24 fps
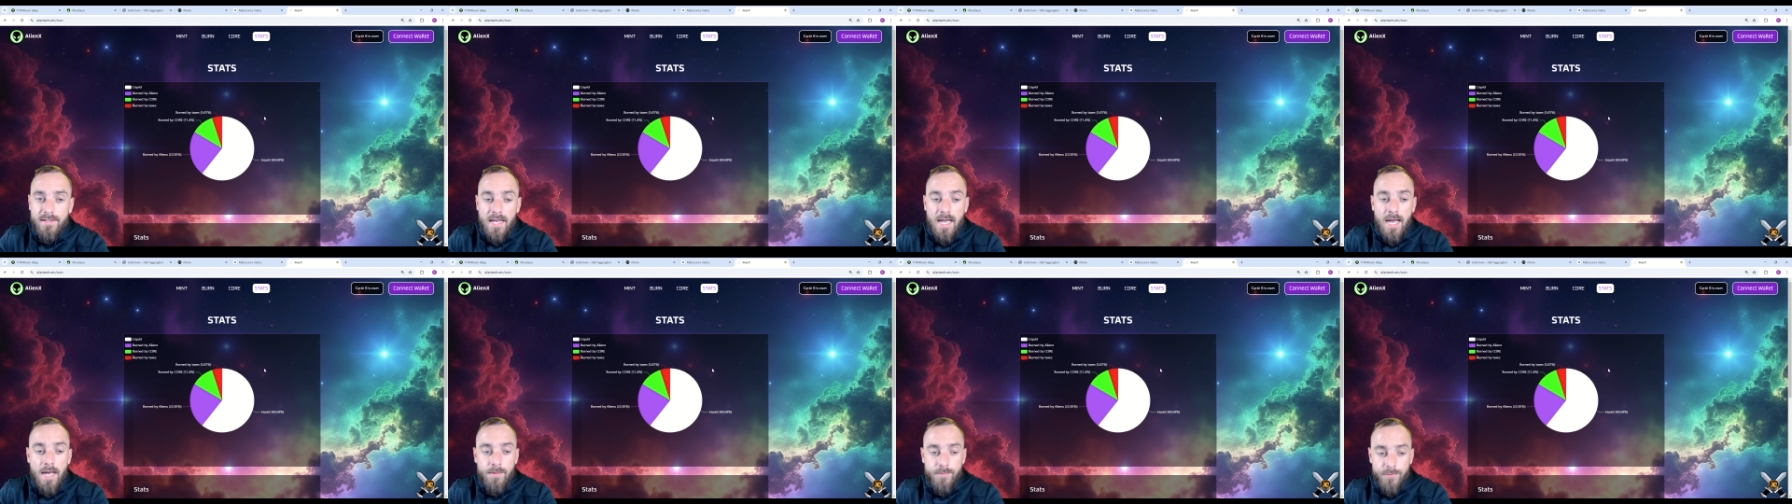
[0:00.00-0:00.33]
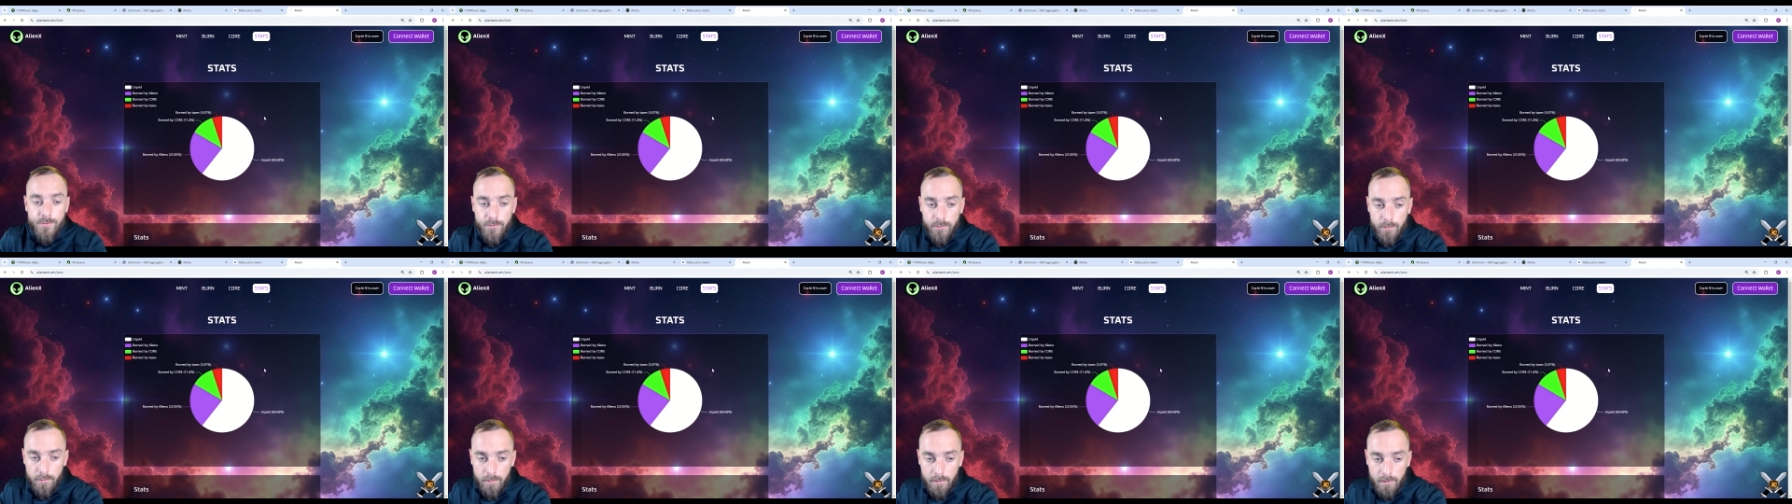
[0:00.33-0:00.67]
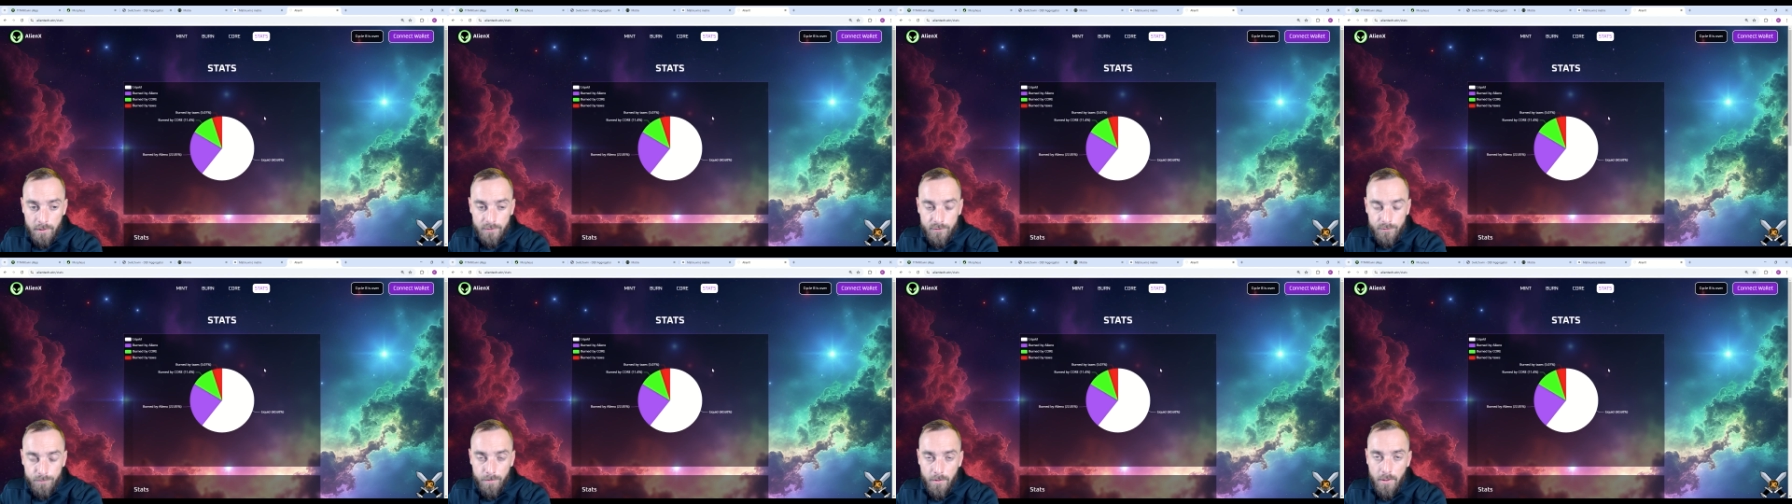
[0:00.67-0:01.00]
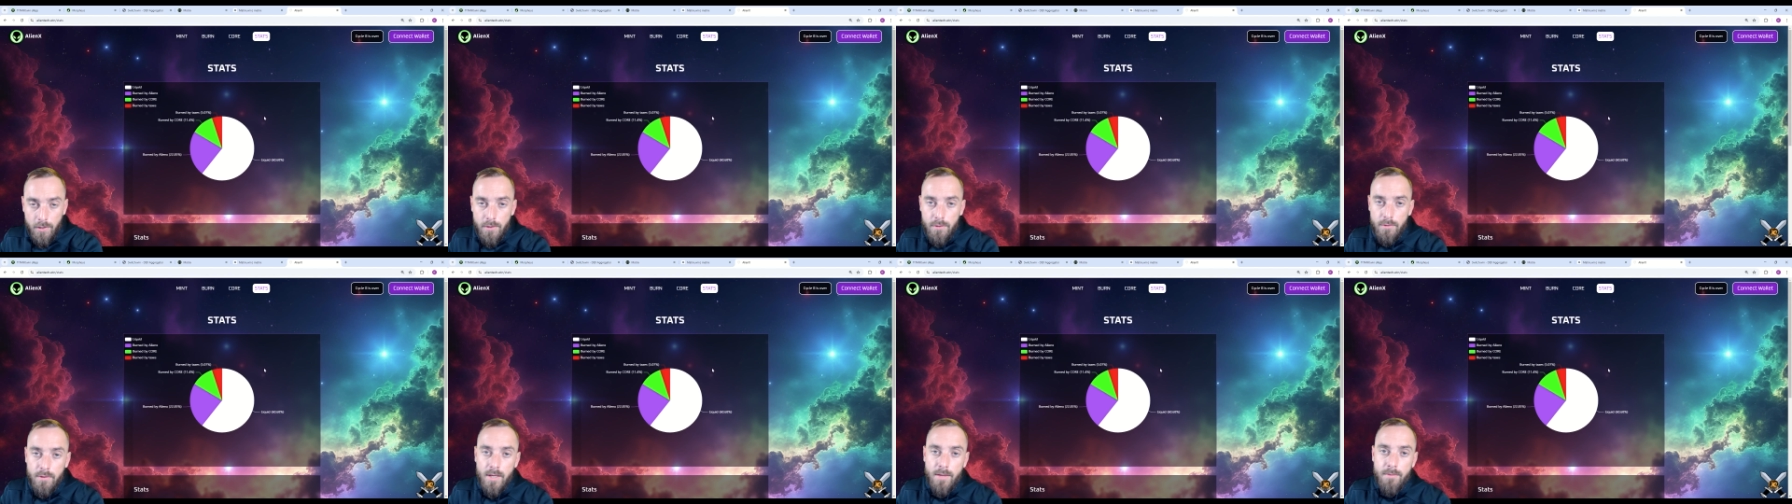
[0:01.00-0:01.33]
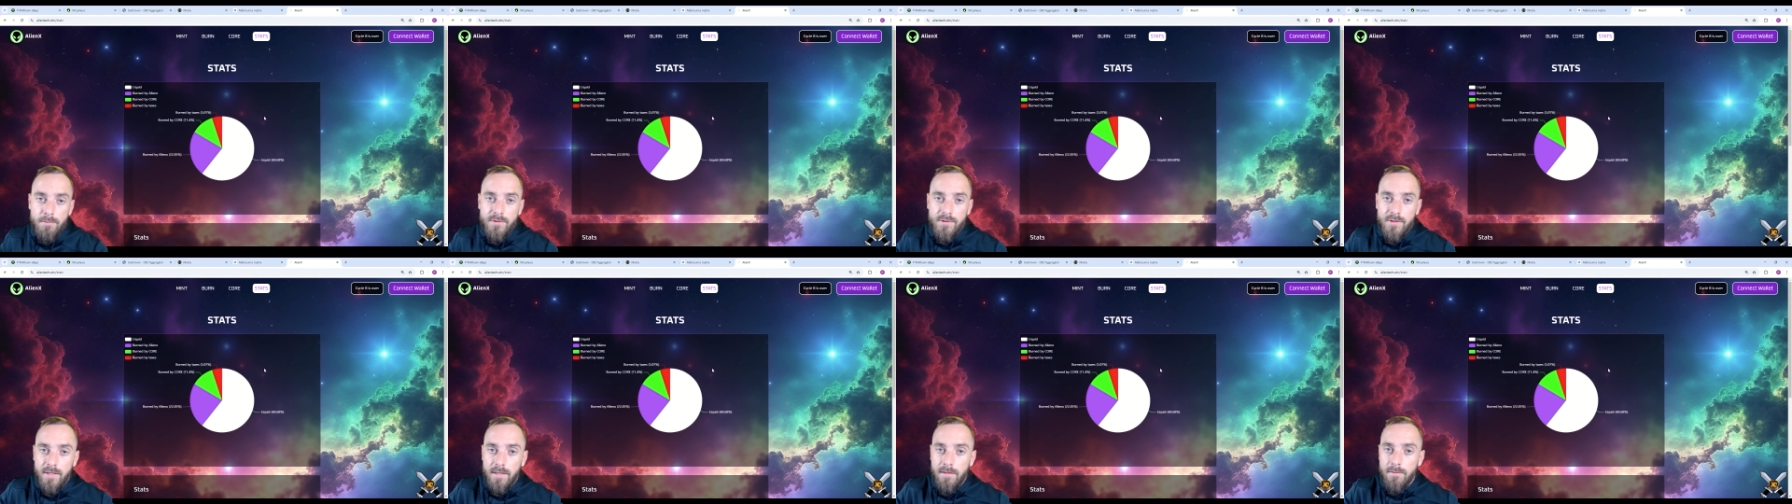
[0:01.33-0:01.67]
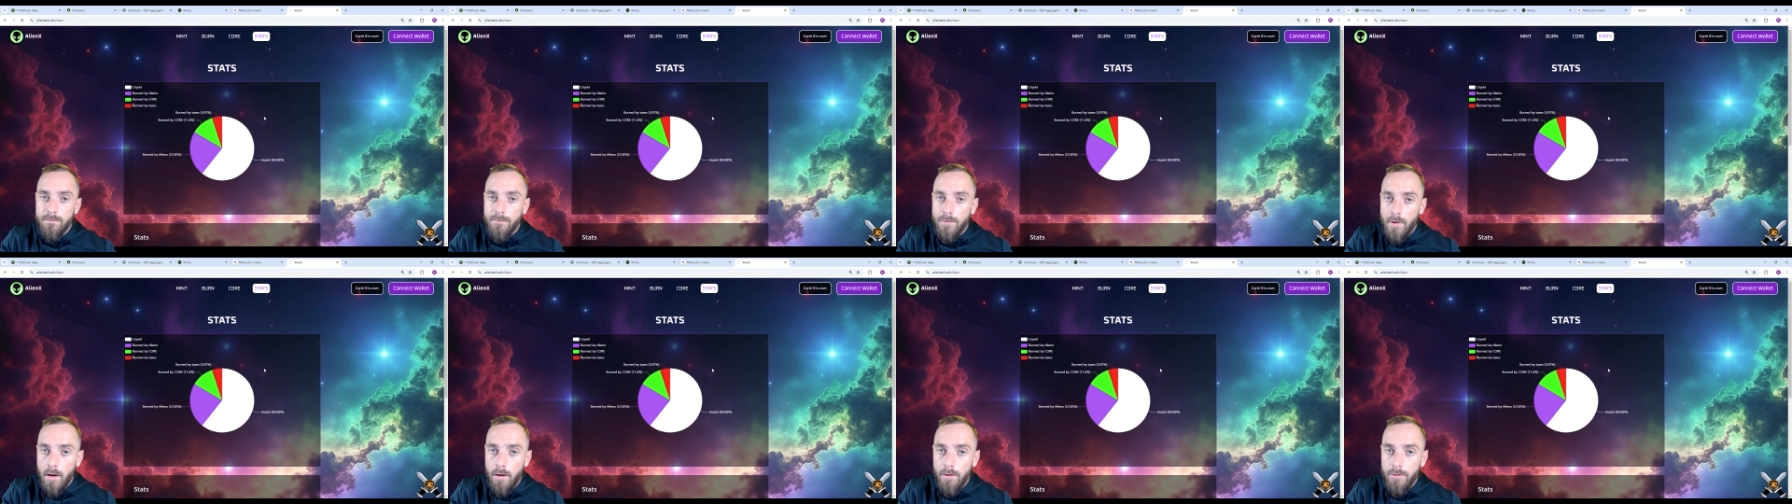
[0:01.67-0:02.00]
absolutely explode and we see
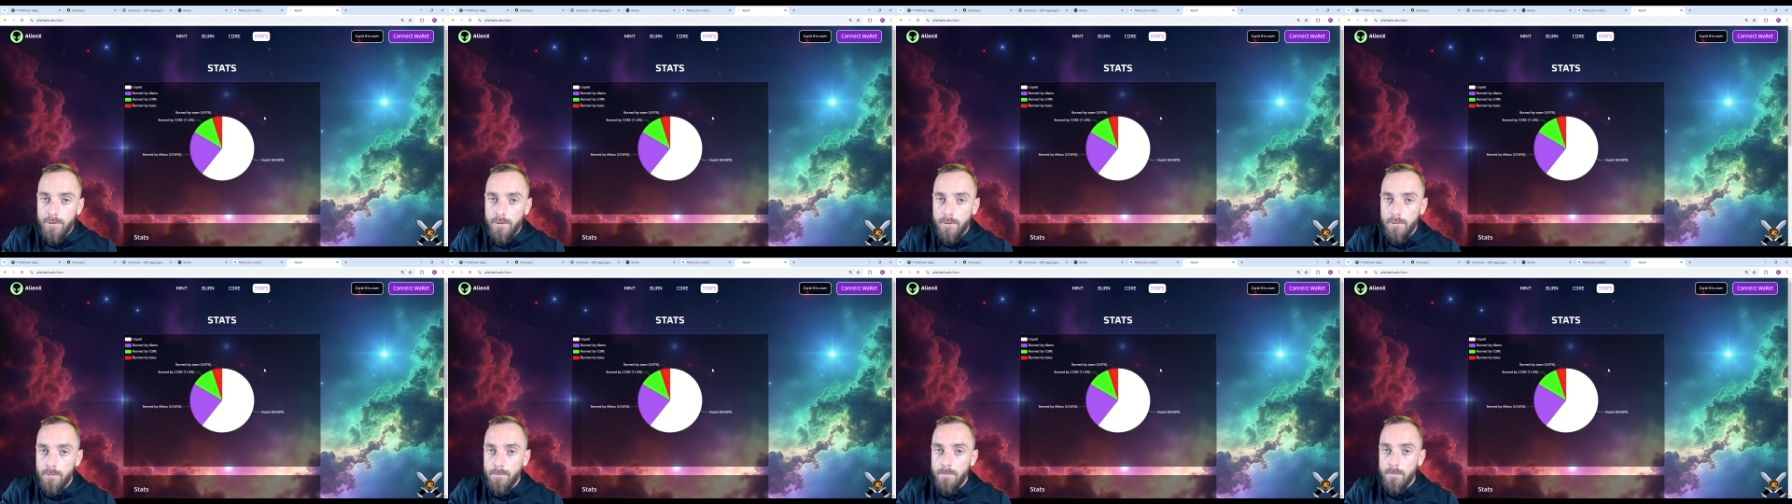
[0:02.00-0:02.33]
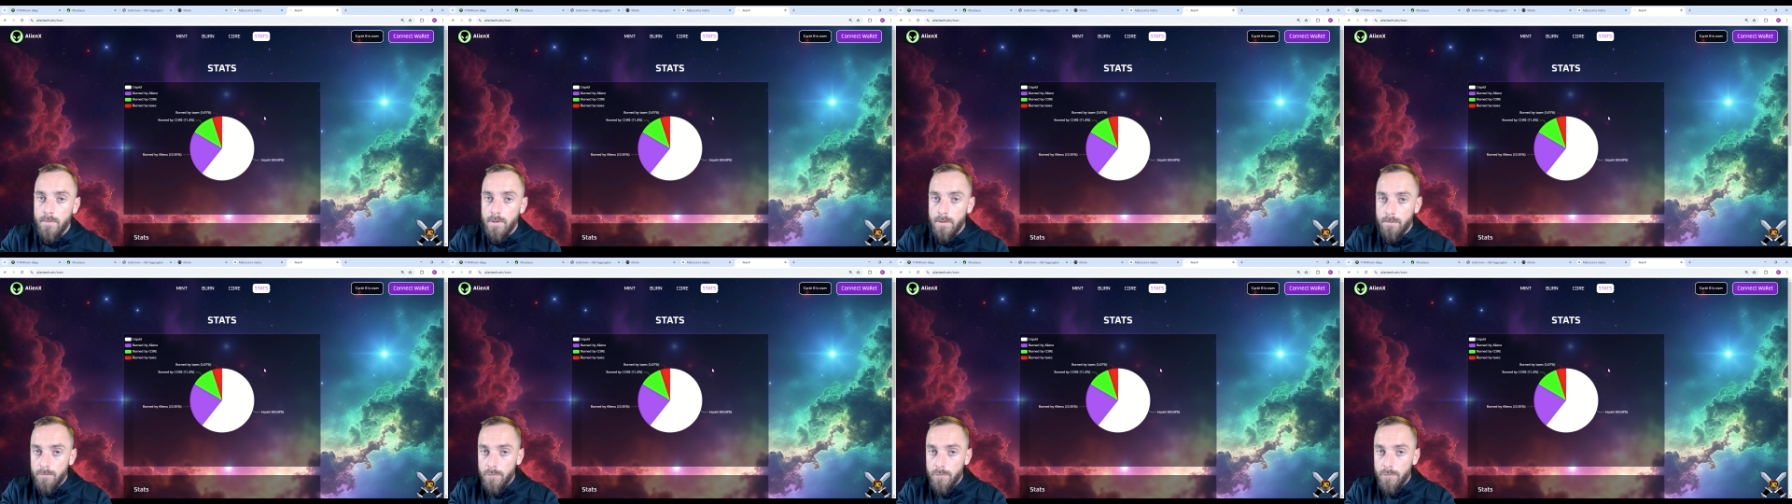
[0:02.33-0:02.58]
volume